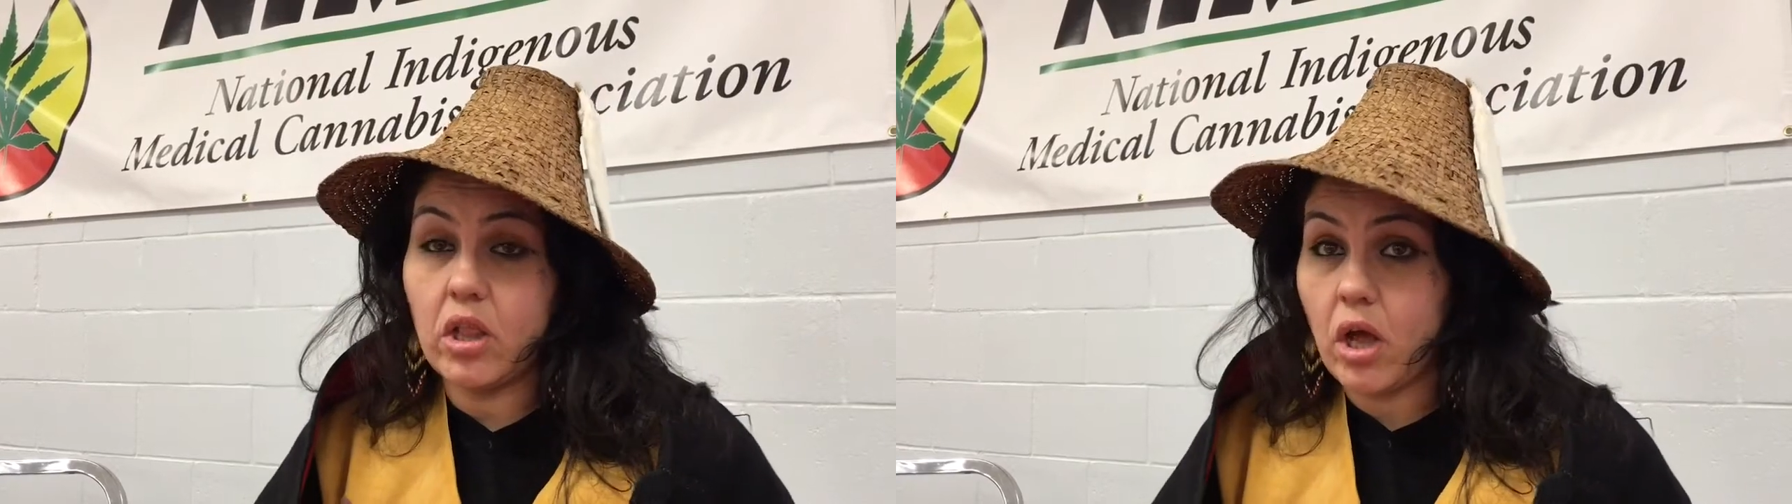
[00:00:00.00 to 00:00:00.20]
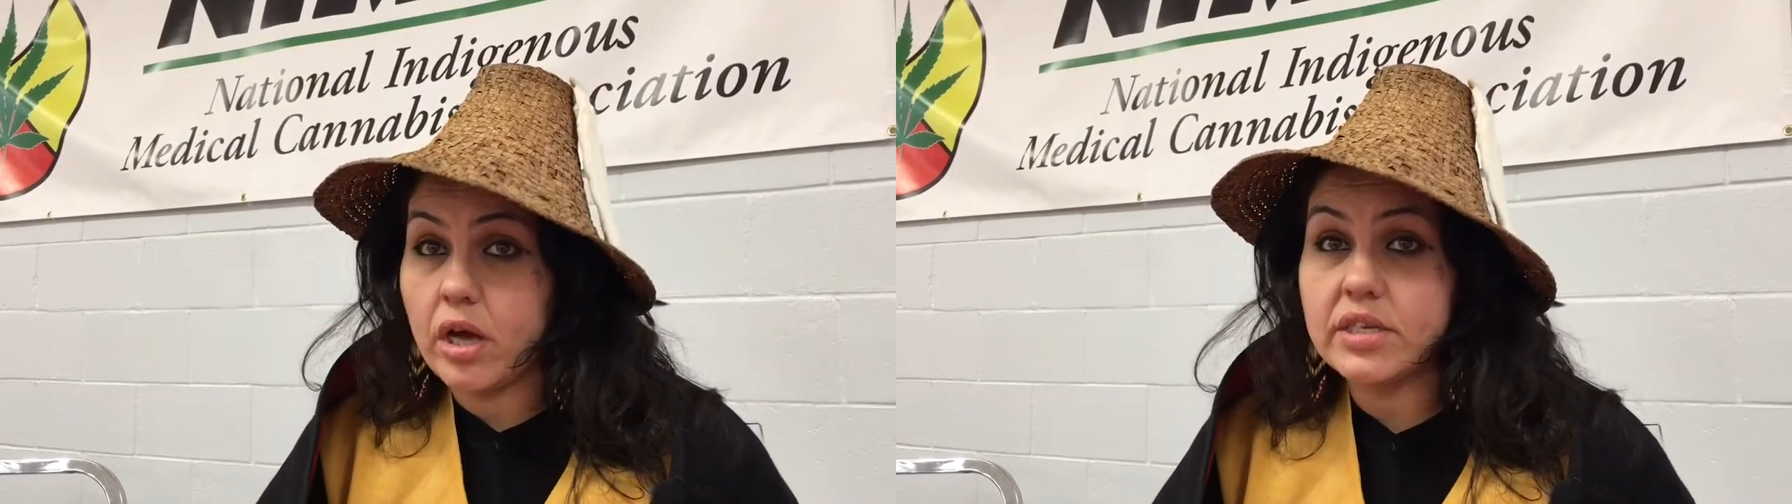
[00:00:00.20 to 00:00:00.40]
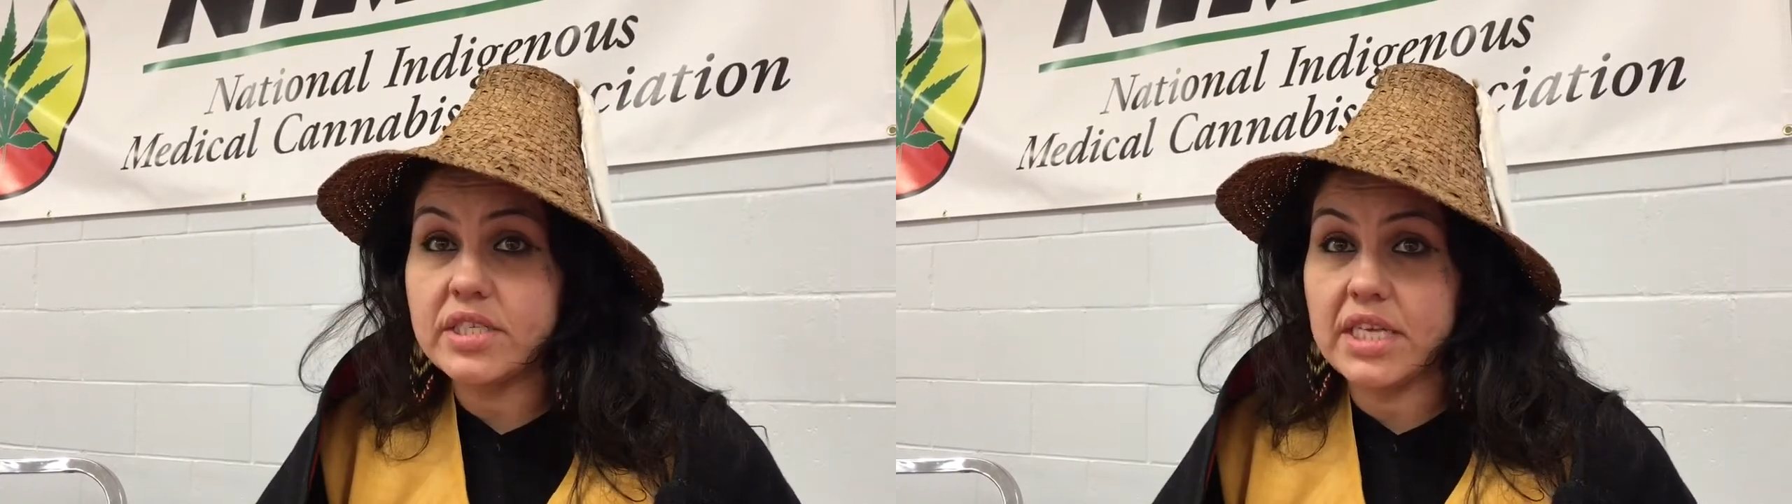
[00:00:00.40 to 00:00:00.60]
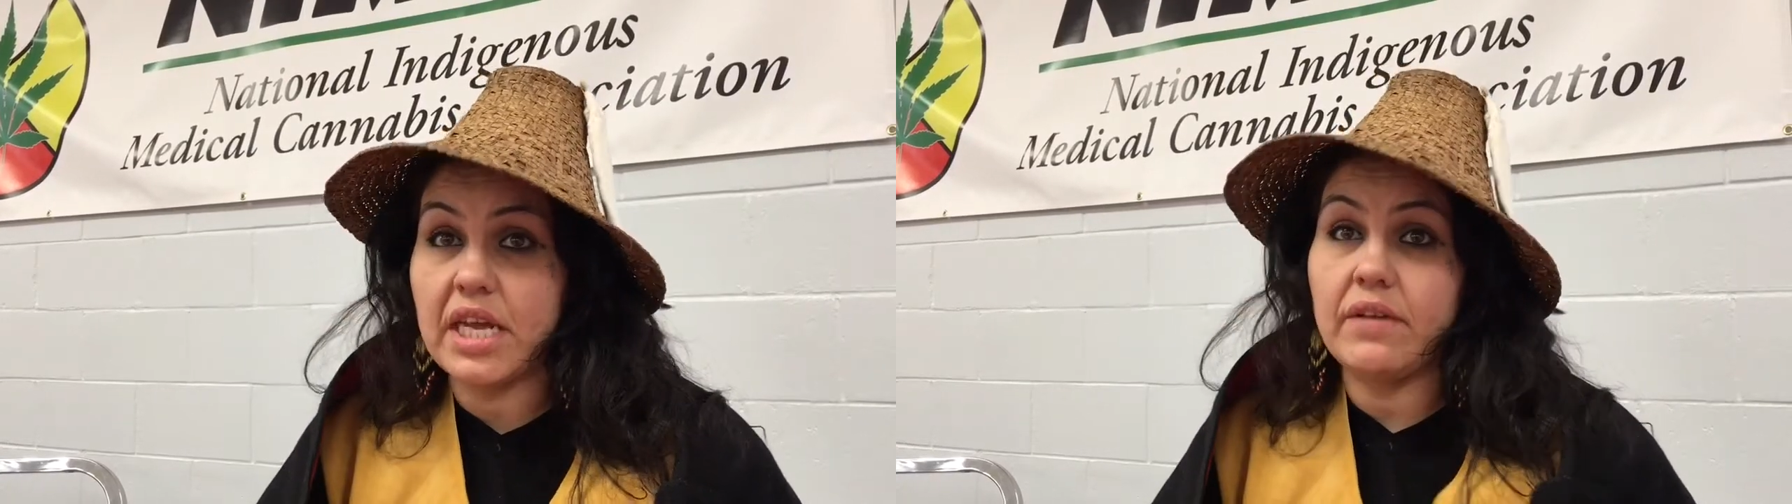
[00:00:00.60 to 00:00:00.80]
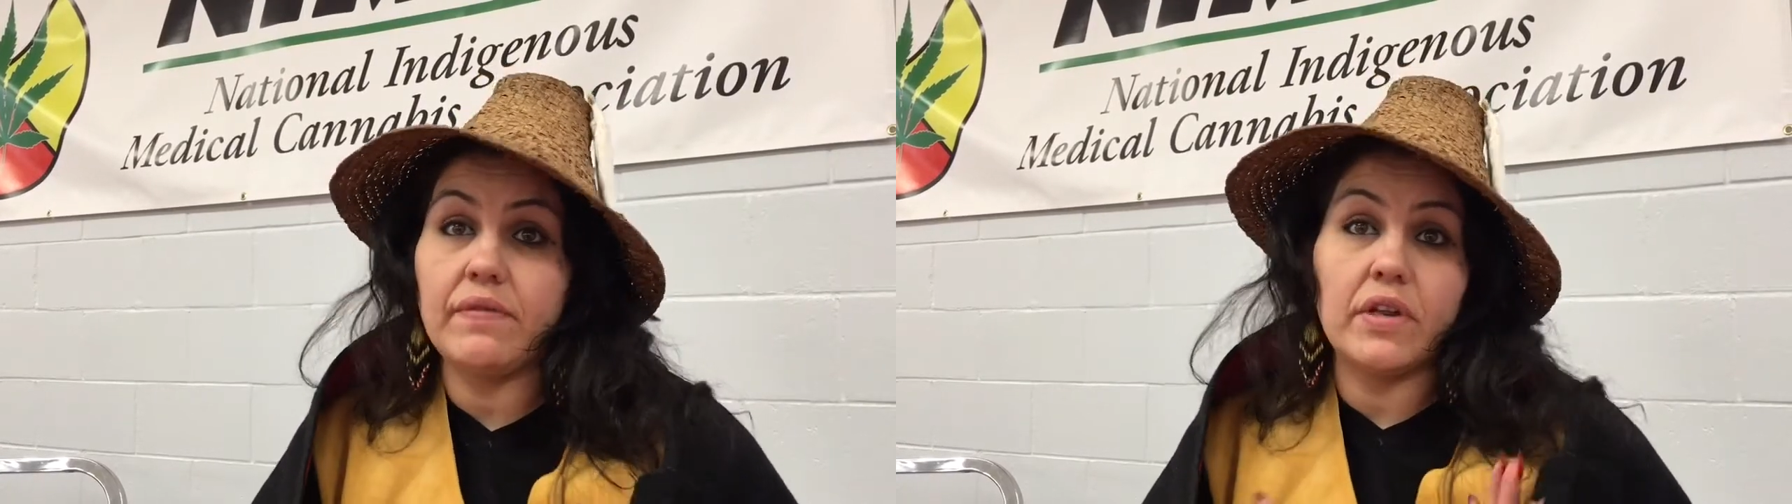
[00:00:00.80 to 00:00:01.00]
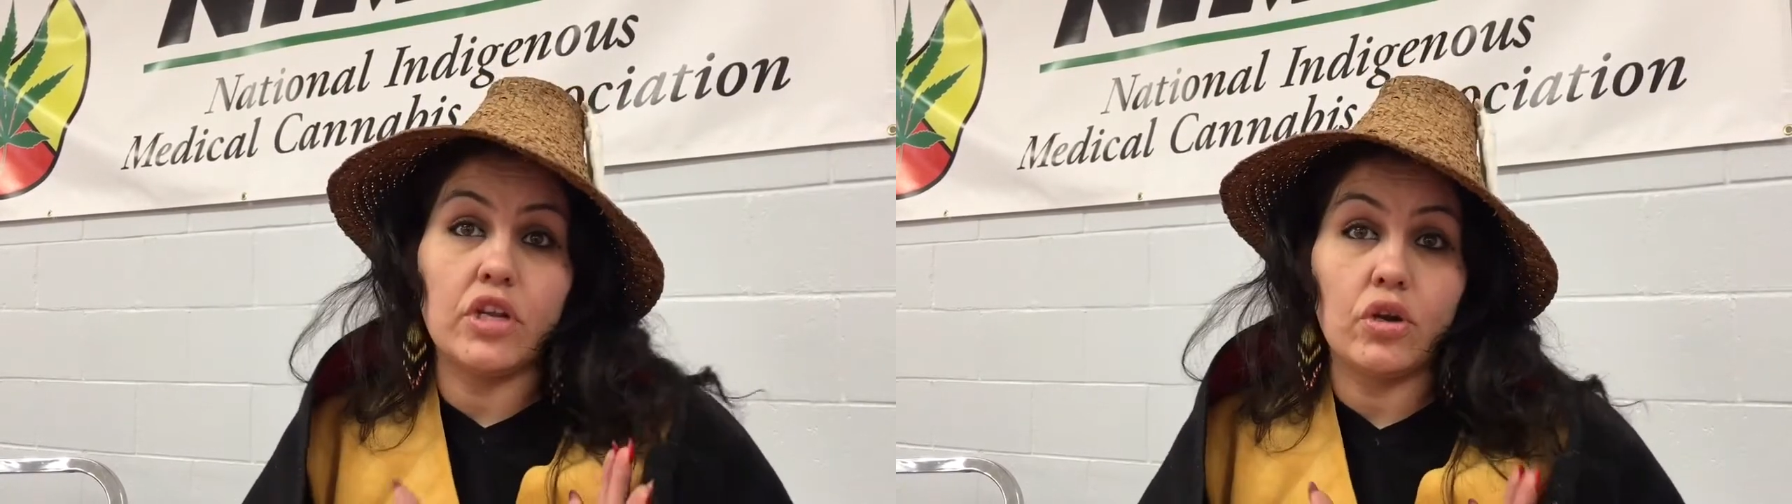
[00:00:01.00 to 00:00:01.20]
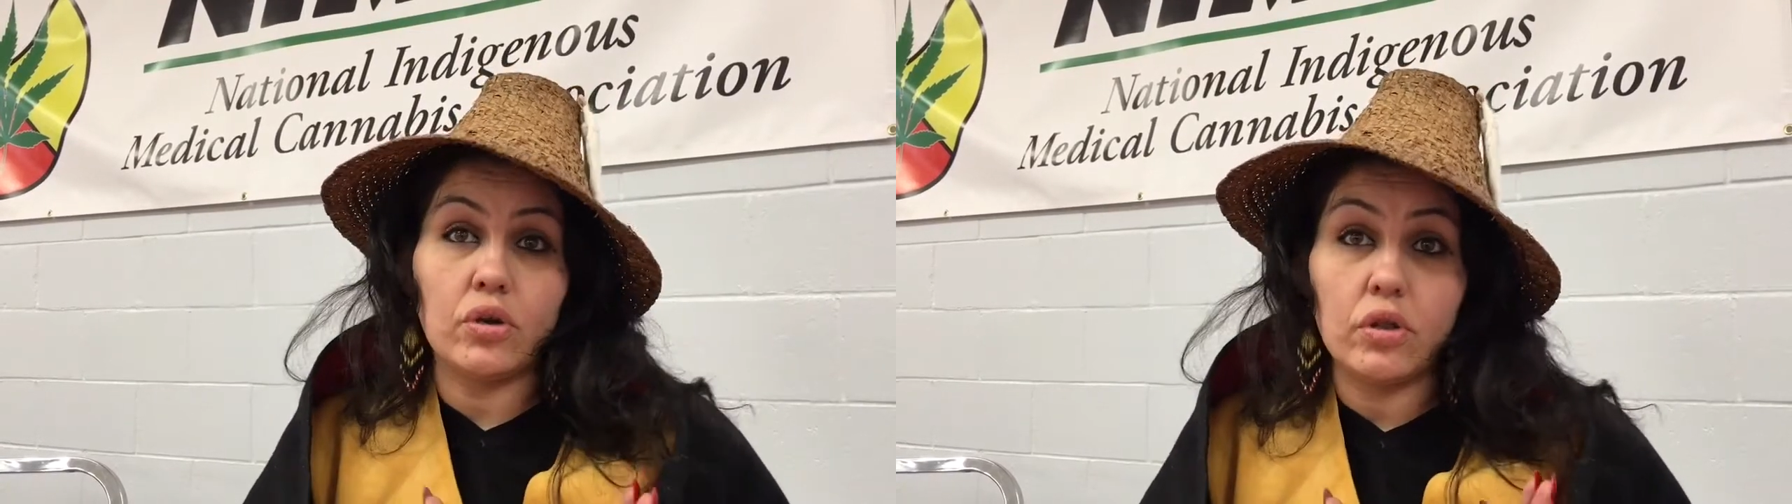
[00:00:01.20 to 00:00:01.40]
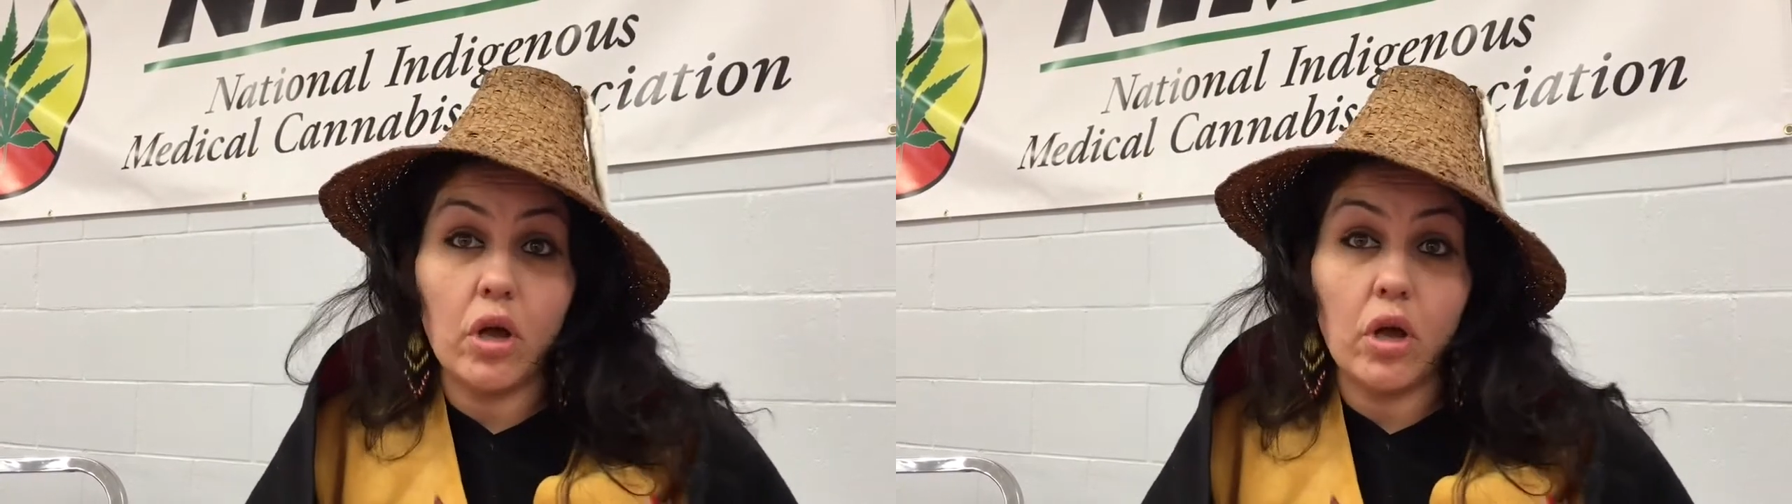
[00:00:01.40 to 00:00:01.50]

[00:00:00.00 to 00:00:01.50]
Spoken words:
locked safe in your